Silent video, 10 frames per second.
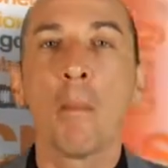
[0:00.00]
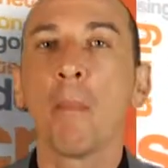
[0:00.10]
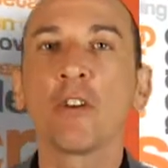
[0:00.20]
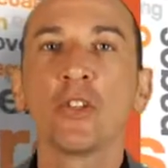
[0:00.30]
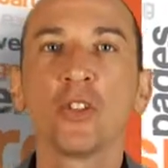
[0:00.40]

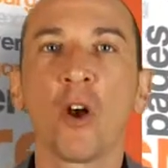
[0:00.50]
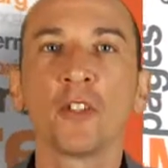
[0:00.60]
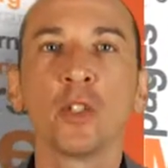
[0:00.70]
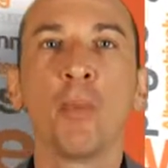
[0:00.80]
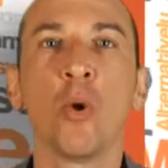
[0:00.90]
Microsoft
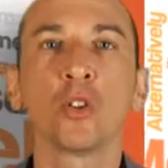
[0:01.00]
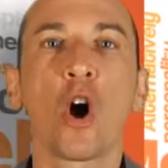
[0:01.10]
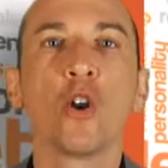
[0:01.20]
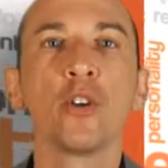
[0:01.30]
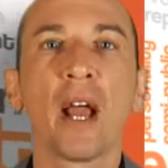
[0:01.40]
has bought
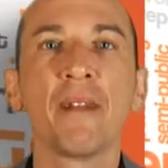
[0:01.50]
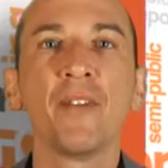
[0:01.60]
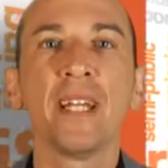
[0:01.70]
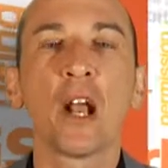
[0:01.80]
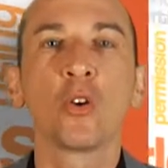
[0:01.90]
online
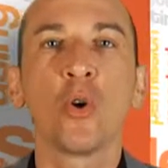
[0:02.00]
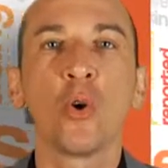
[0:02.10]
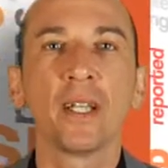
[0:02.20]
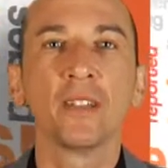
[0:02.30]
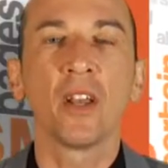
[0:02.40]
video
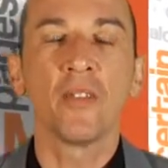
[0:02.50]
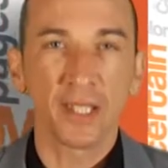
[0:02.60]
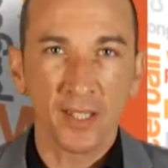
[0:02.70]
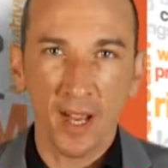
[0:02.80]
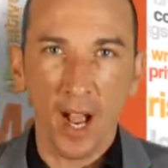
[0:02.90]
calling
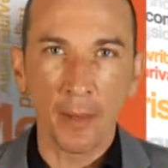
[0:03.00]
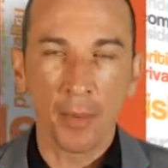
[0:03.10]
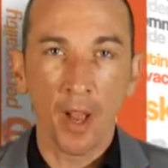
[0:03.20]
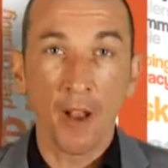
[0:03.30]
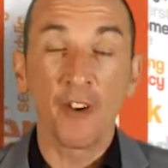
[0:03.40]
service
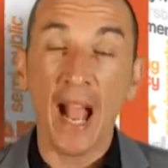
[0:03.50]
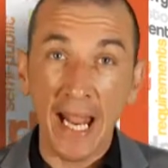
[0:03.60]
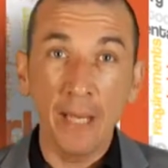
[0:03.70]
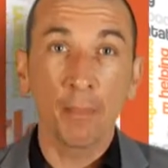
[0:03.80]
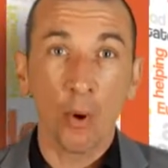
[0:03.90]
Skype for
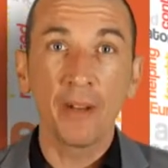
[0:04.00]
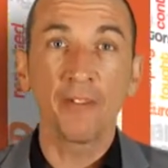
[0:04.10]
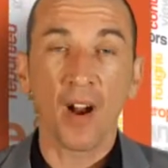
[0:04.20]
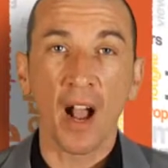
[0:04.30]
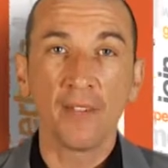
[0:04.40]

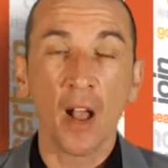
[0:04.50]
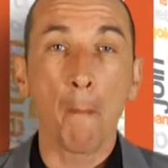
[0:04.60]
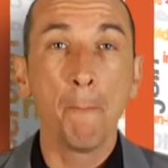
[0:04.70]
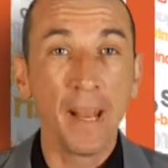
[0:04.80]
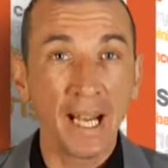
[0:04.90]
8.5
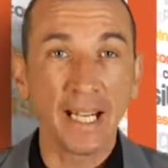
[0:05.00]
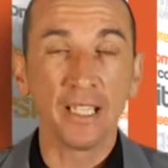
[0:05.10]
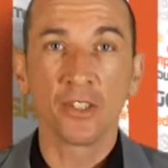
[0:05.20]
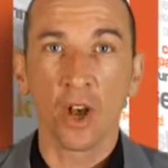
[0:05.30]
billion.